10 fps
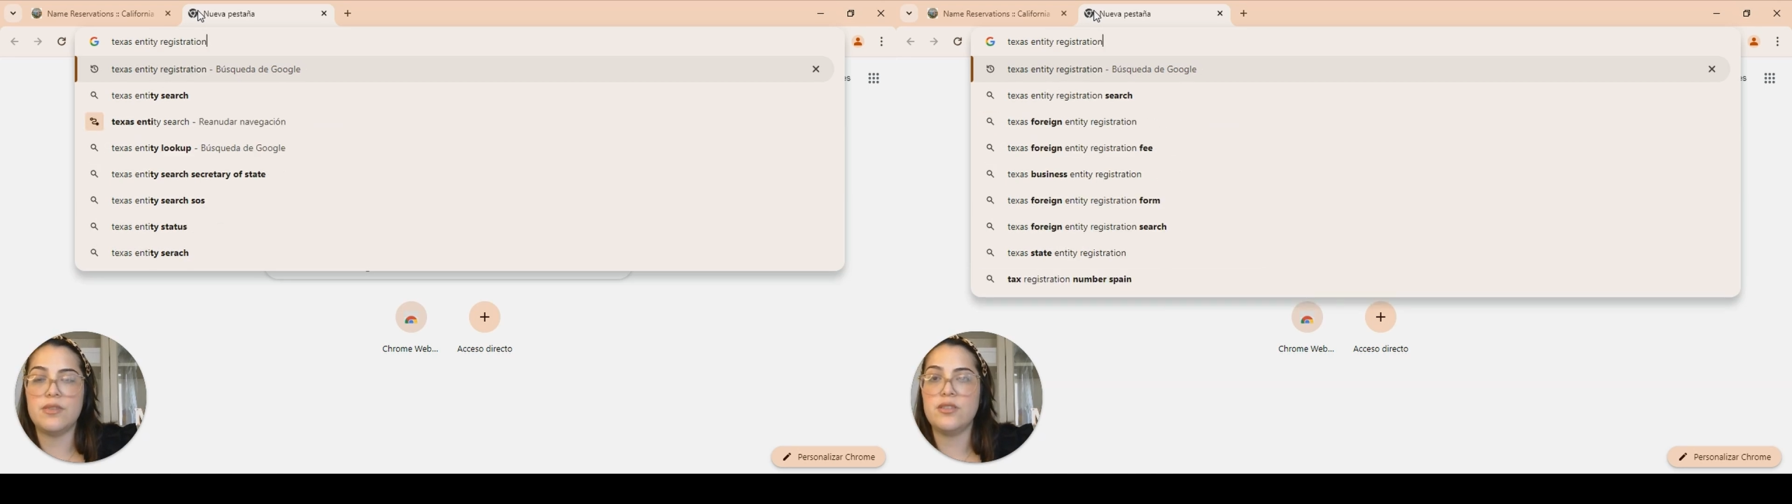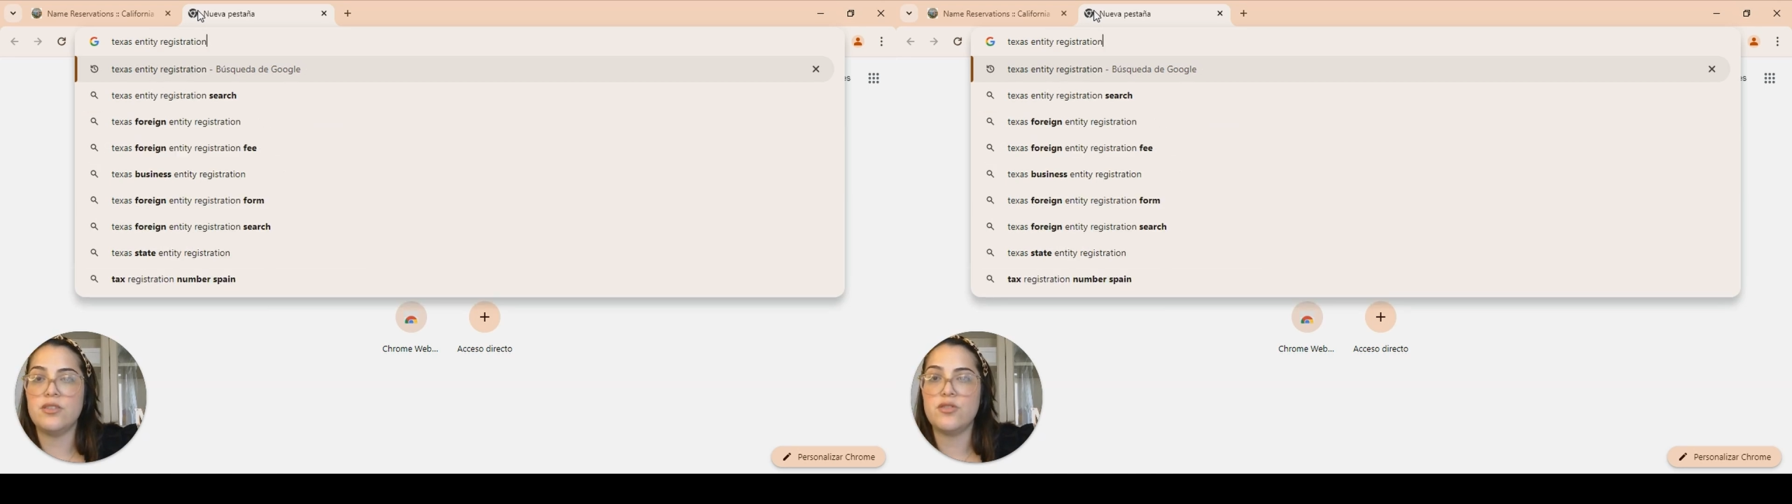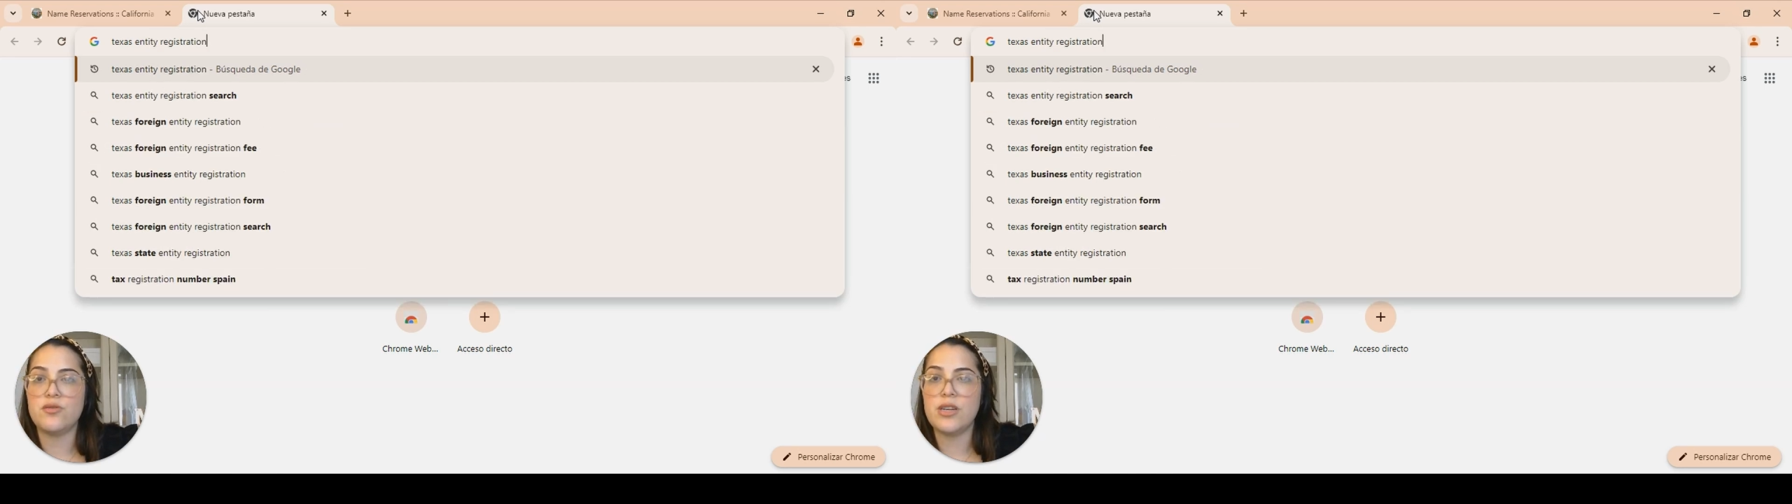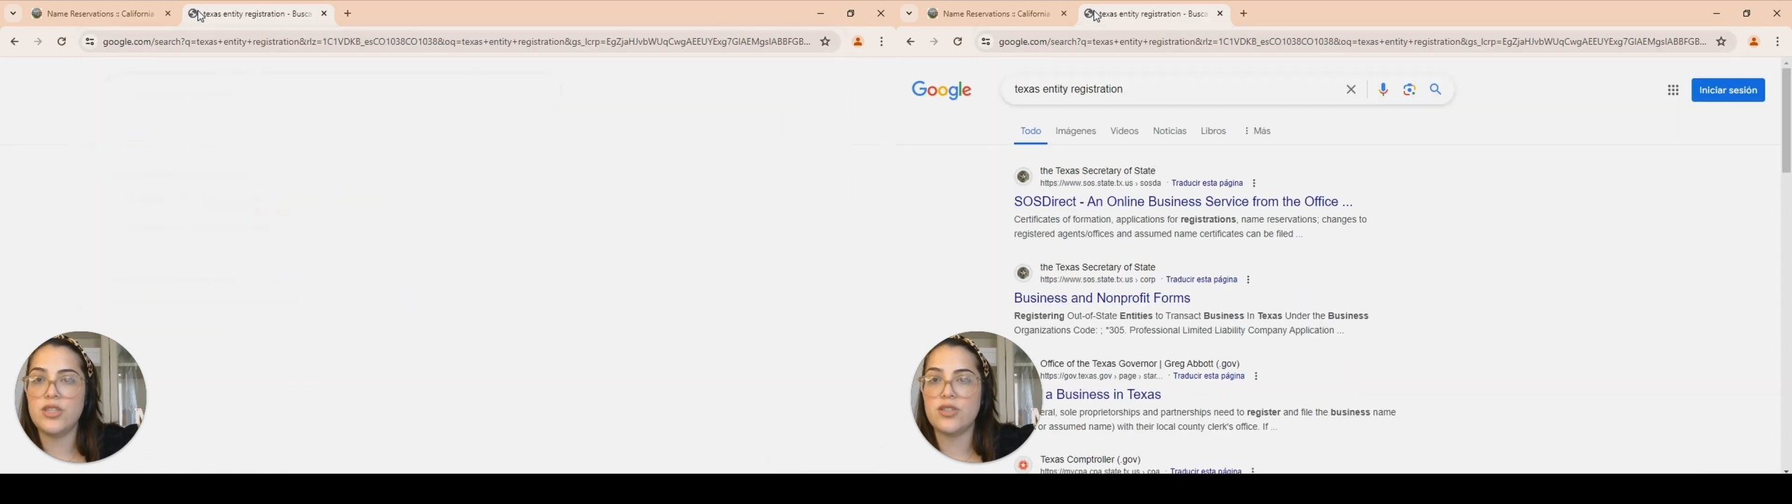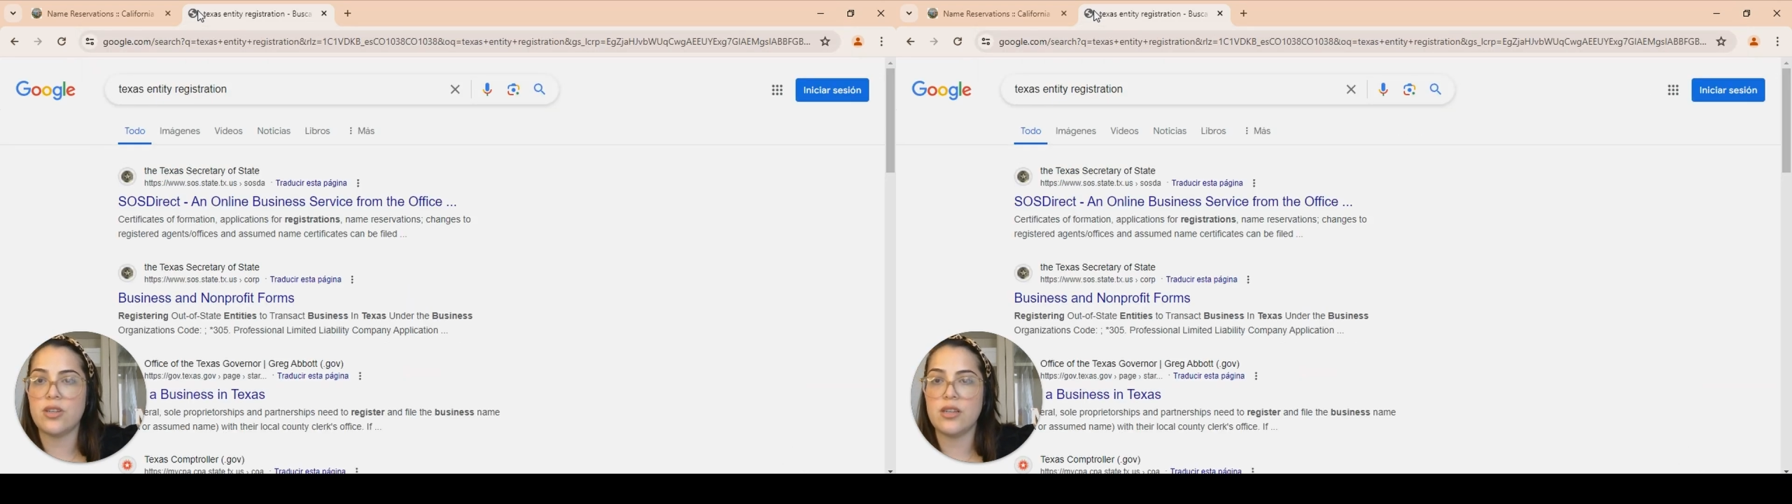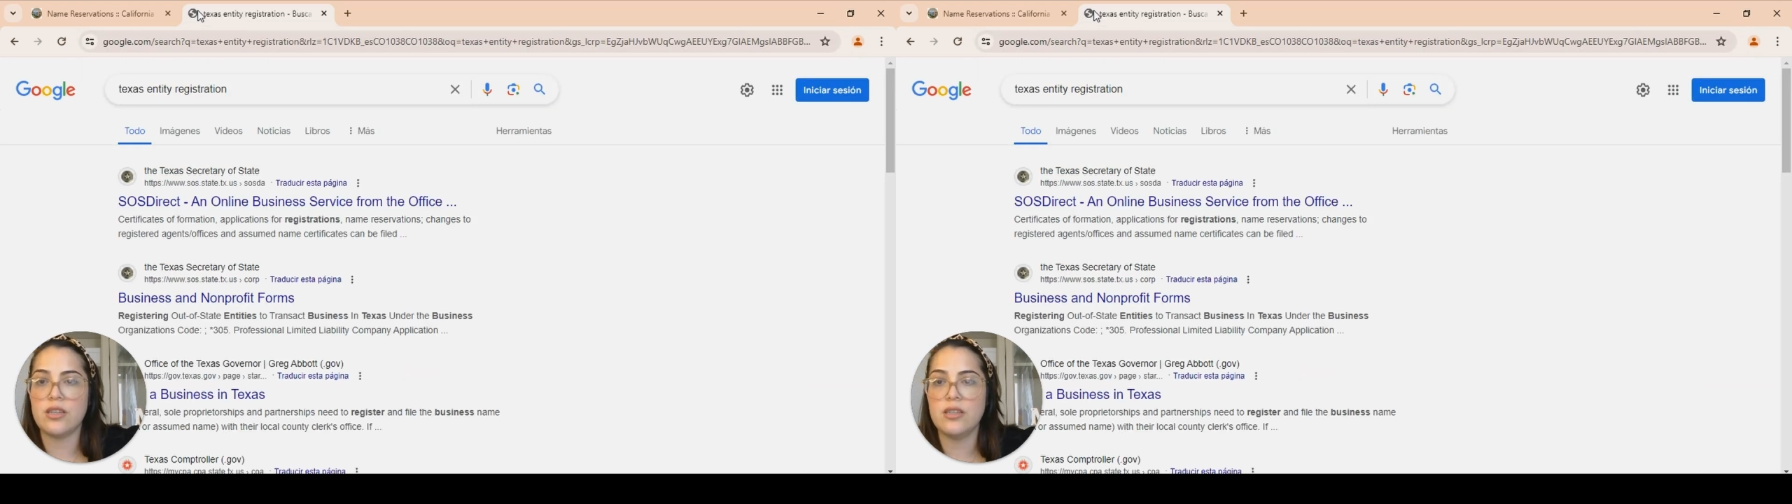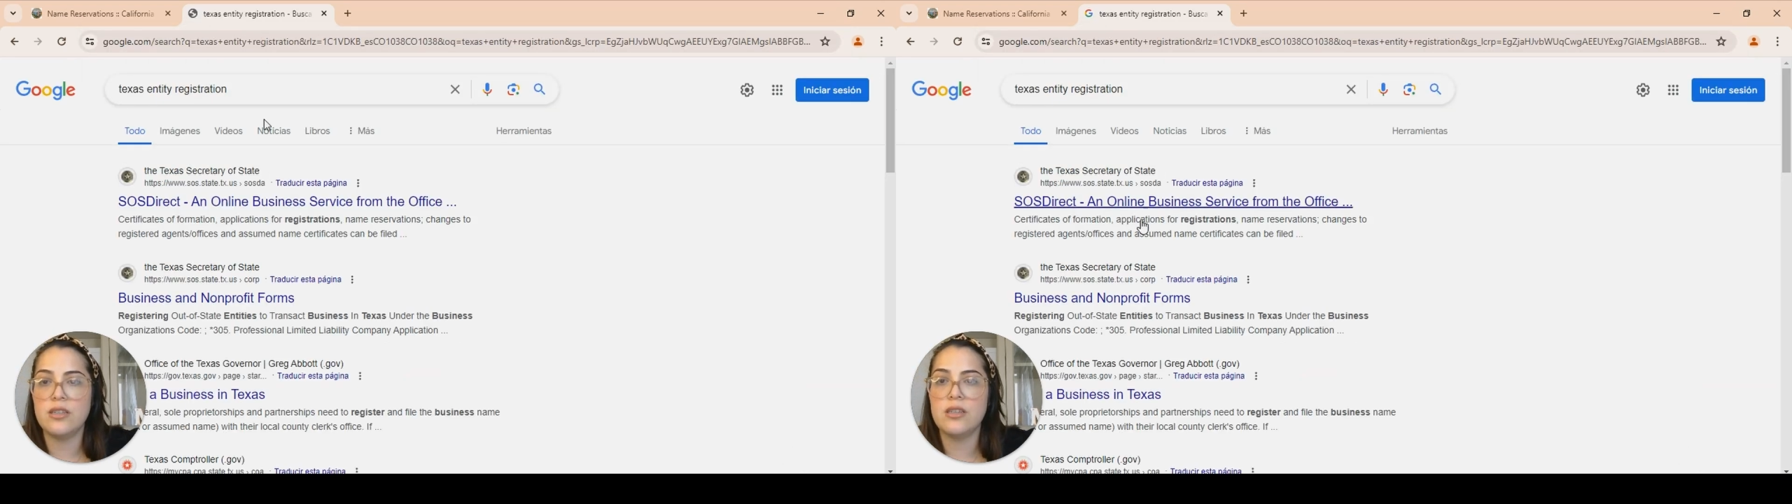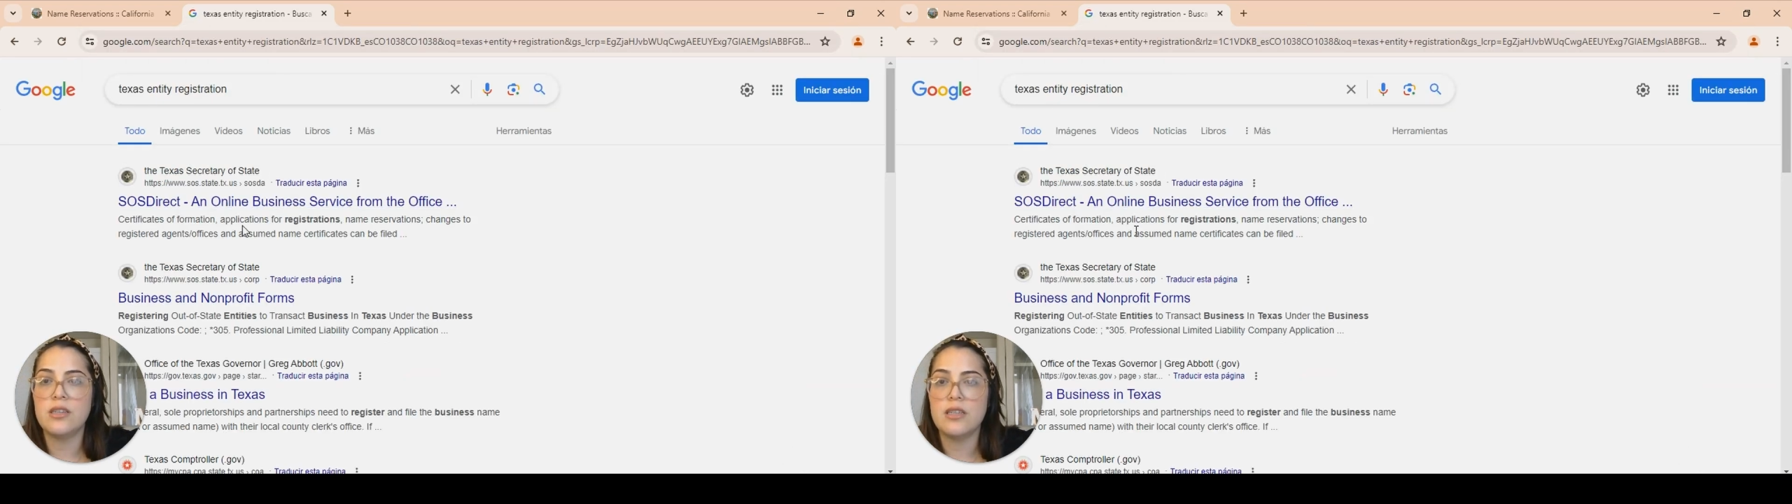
registration,